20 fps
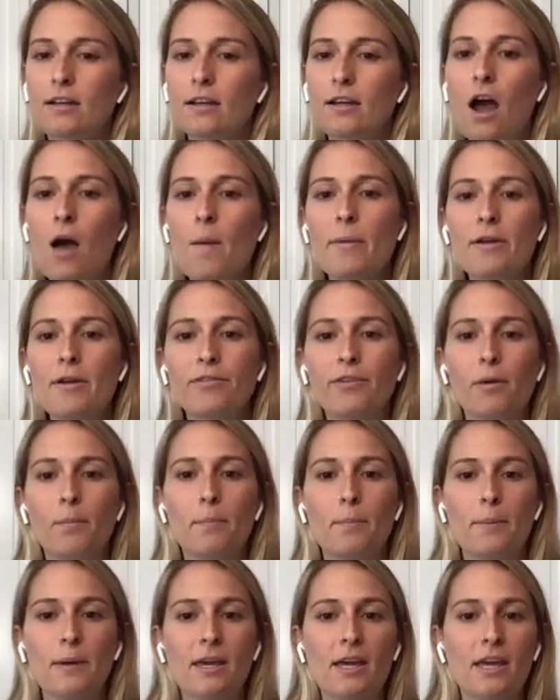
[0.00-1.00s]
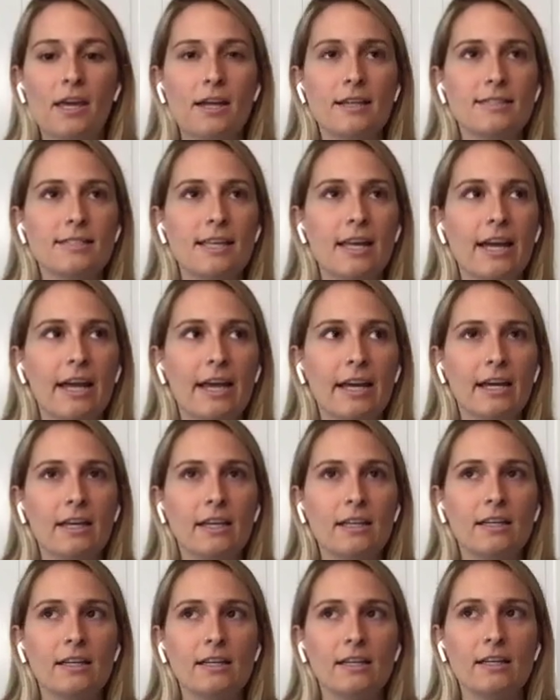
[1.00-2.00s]
coming from me, it's like,
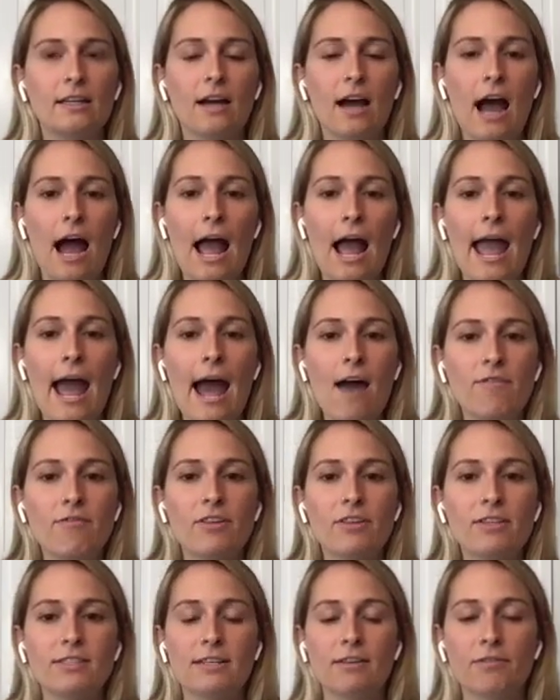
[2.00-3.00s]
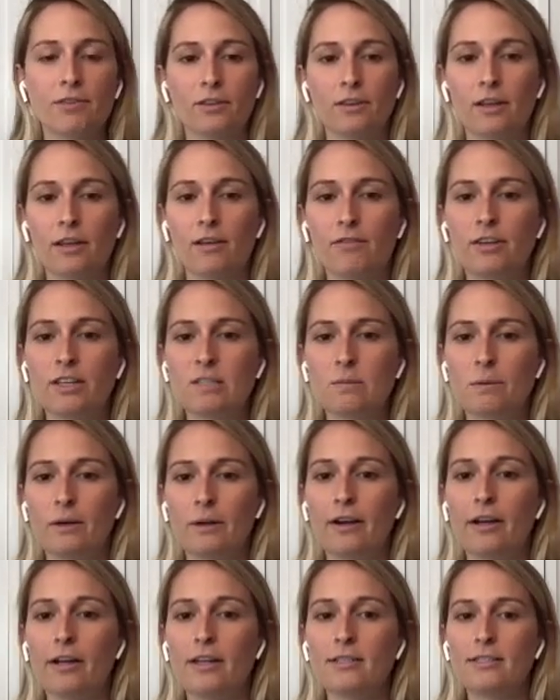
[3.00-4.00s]
I have this different lived
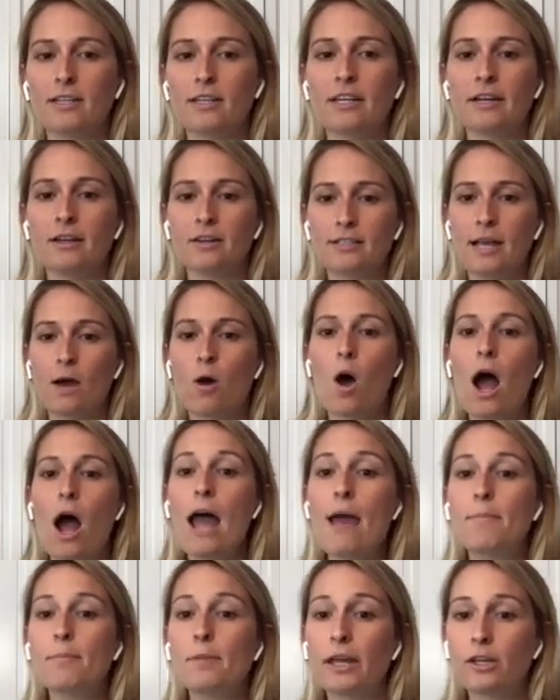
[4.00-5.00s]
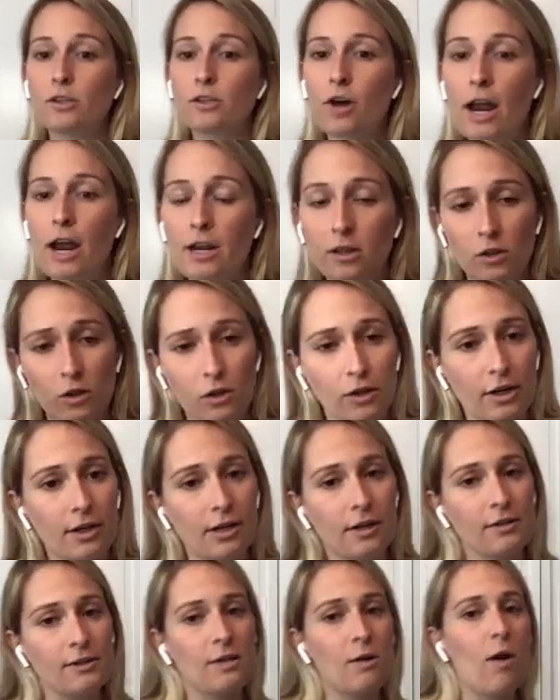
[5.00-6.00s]
experience, and here's how I'm like trying to learn,
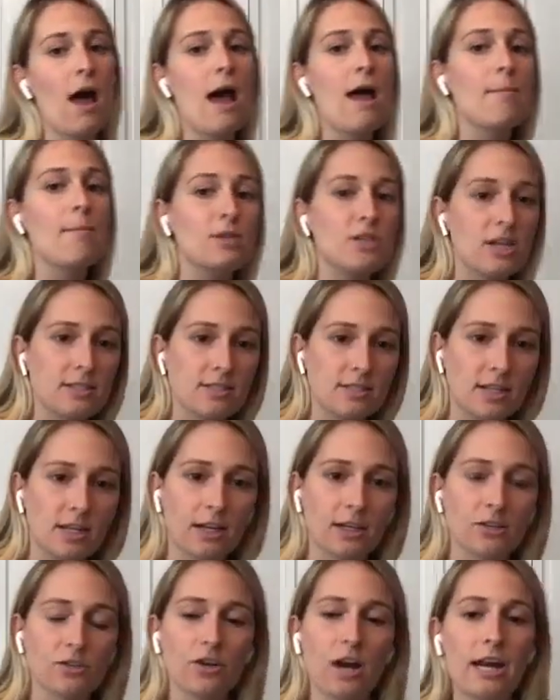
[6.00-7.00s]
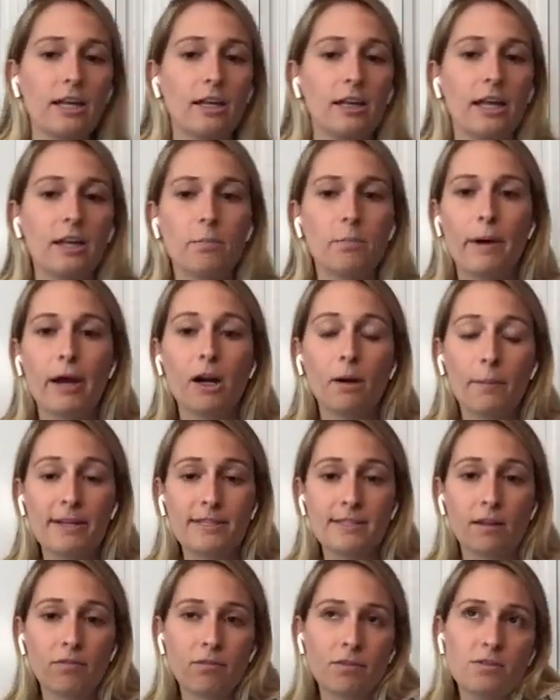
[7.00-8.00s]
and here's how I'm adjusting and trying to like better
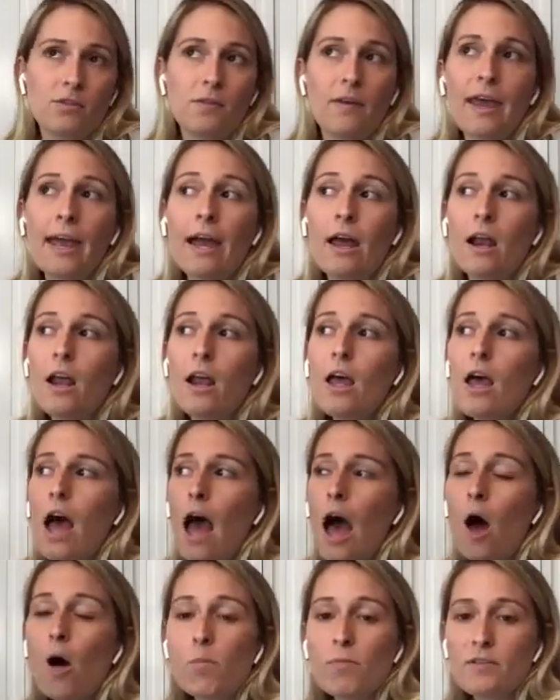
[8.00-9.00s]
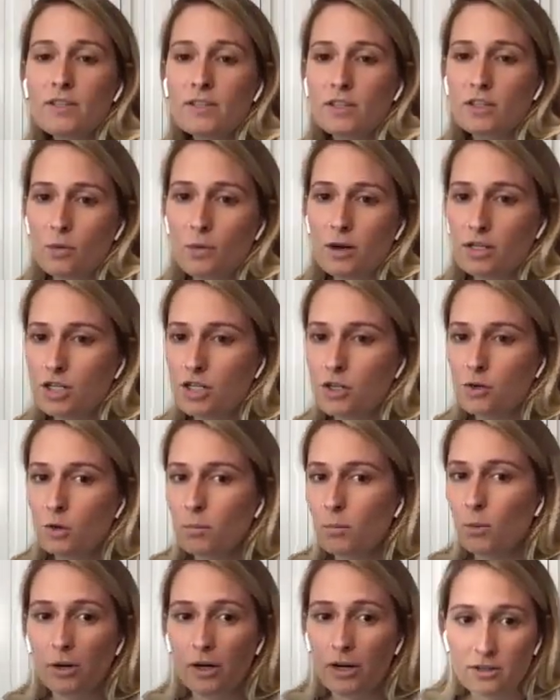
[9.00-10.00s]
myself, because you can't help the situation you
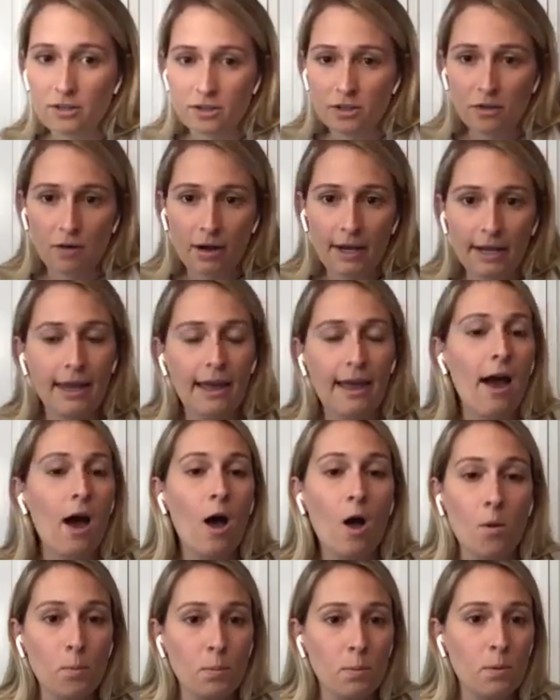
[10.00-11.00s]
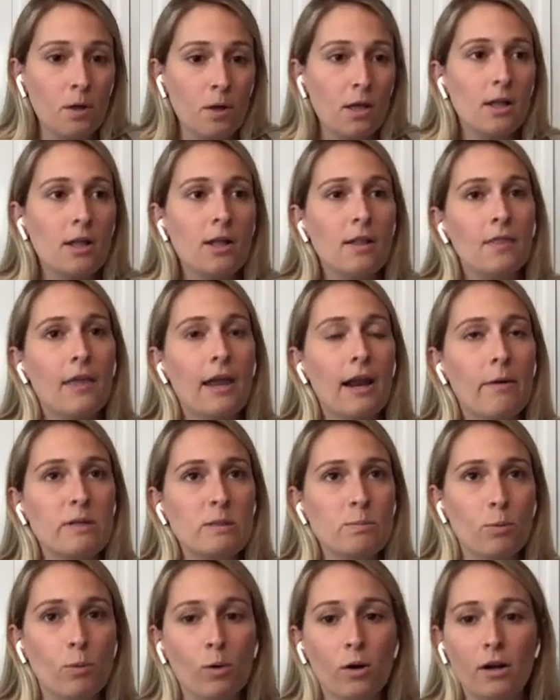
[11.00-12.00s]
were born into. I can't help that I
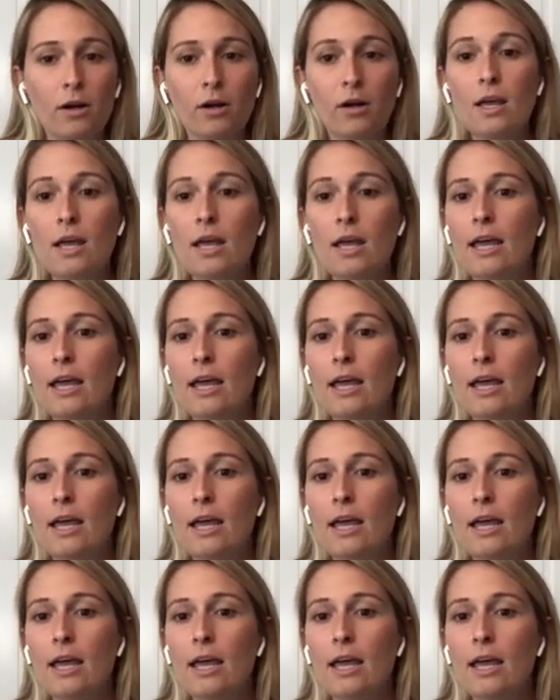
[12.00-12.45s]
was born